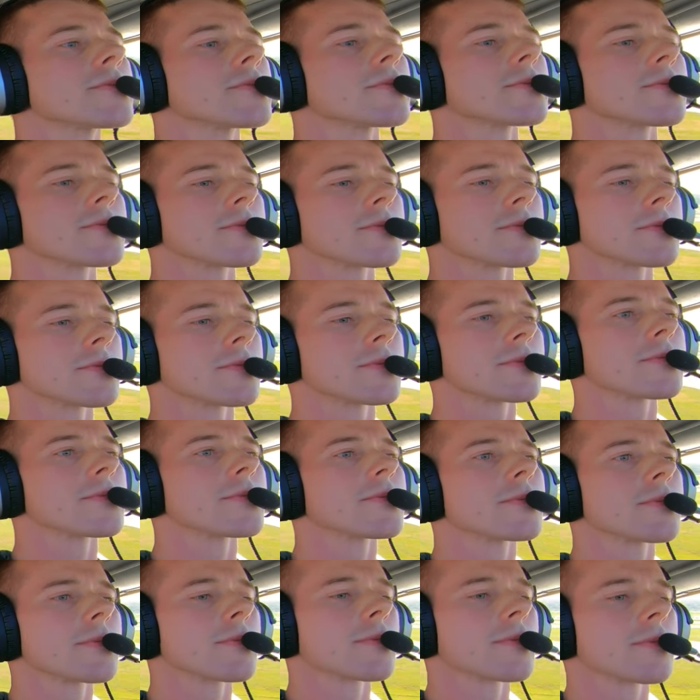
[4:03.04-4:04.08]

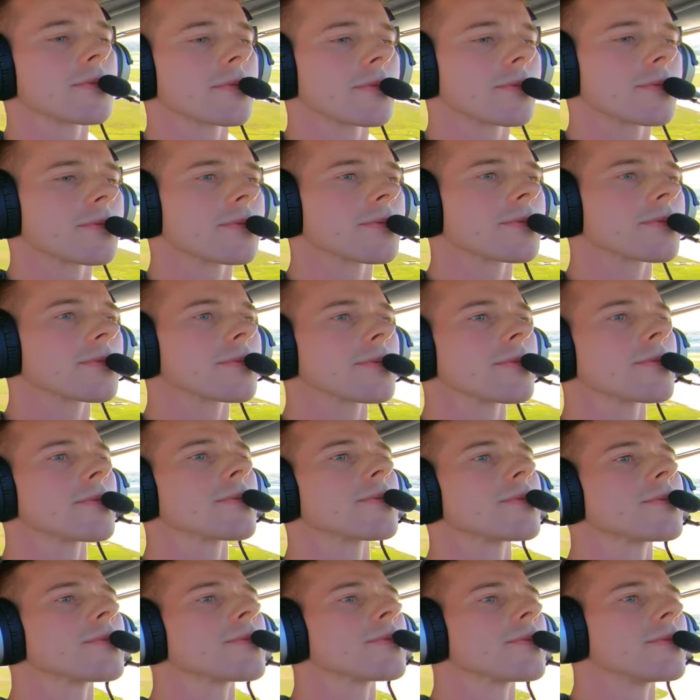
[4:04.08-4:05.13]

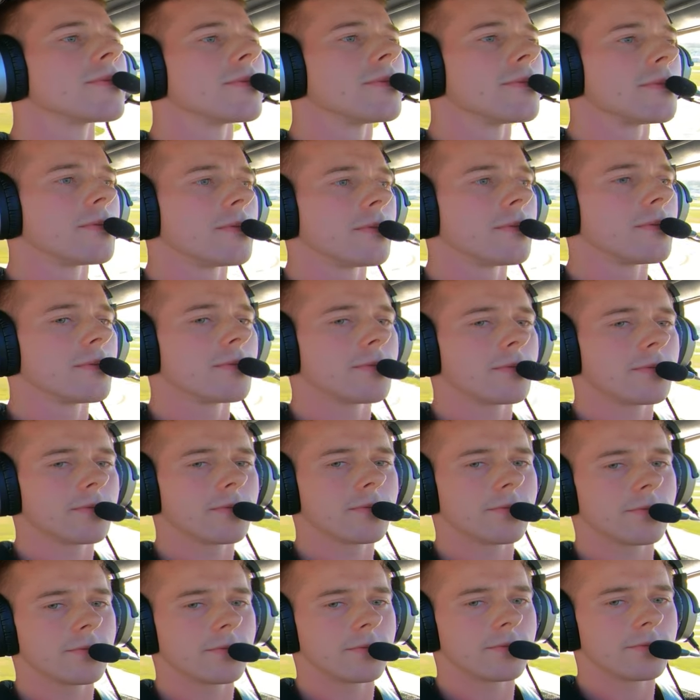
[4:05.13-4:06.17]

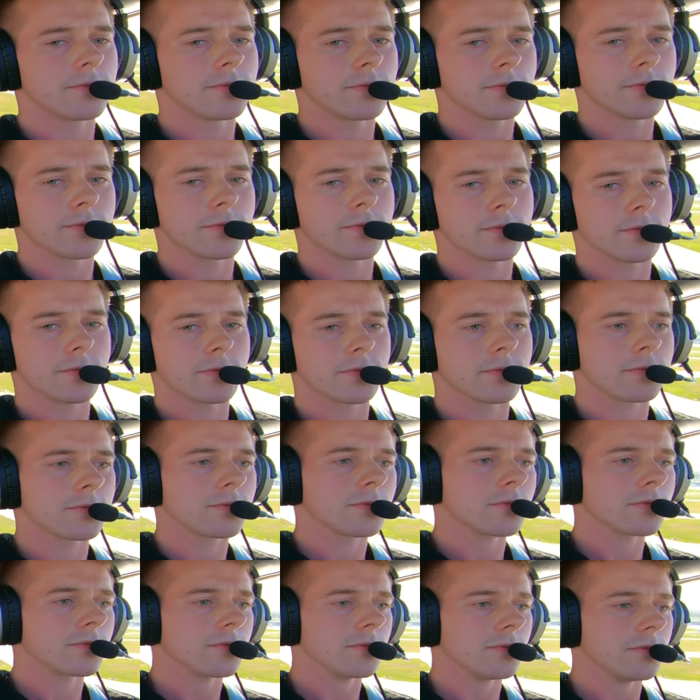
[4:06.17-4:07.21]

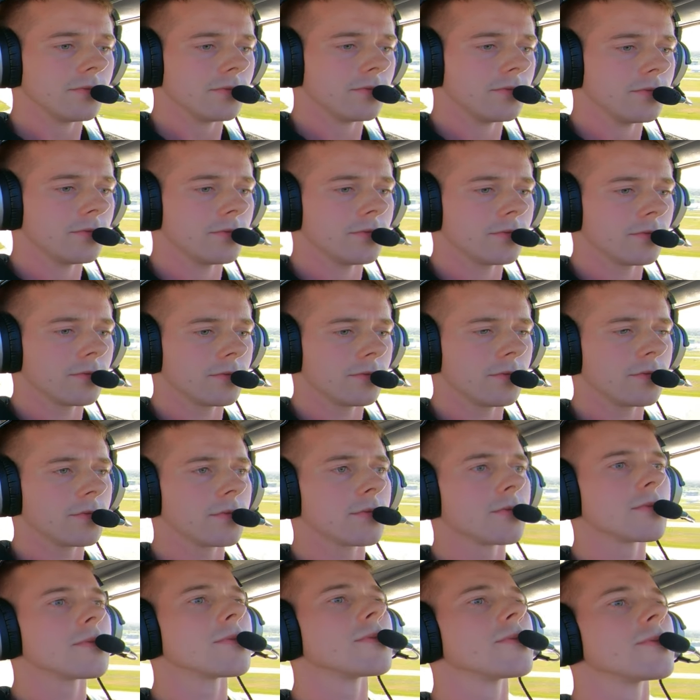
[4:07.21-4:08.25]

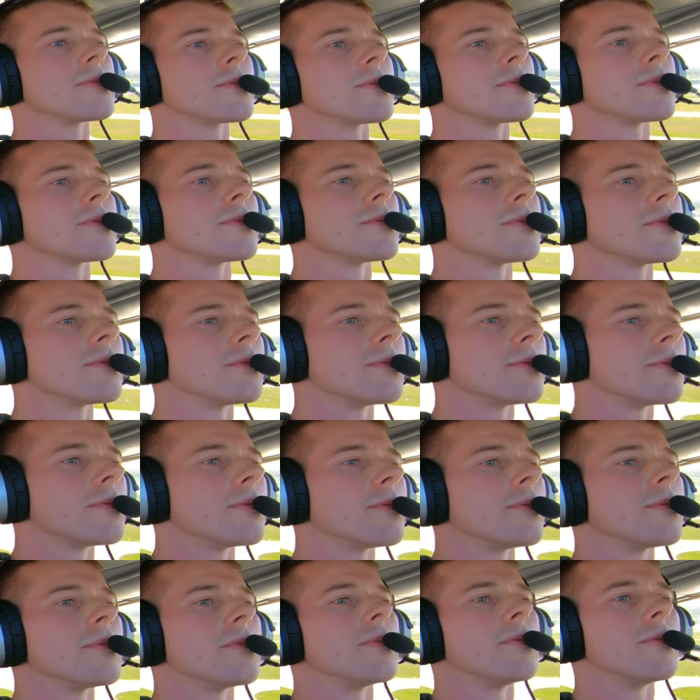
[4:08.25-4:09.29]

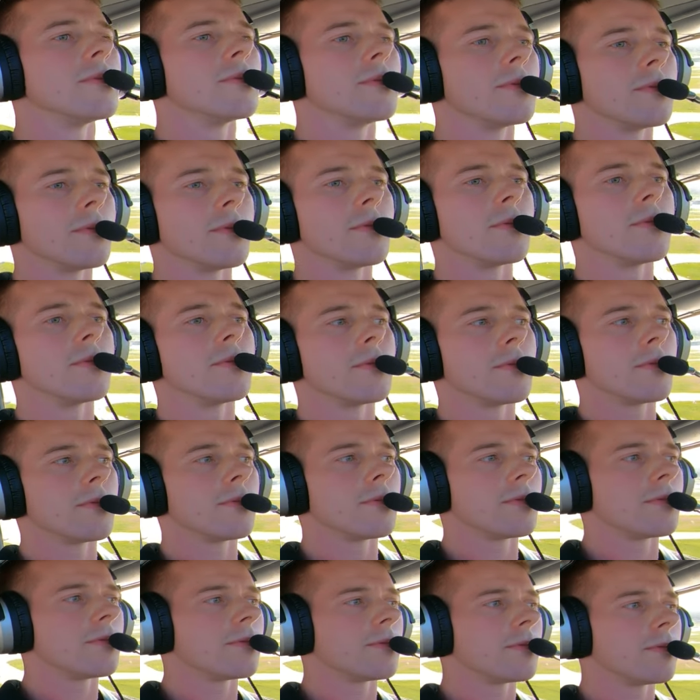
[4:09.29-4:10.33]

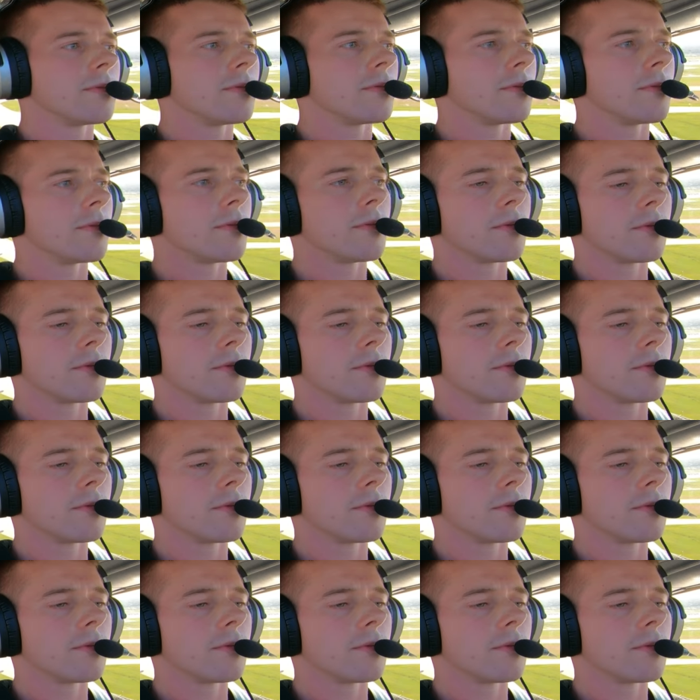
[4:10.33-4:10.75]
Nobody speaks.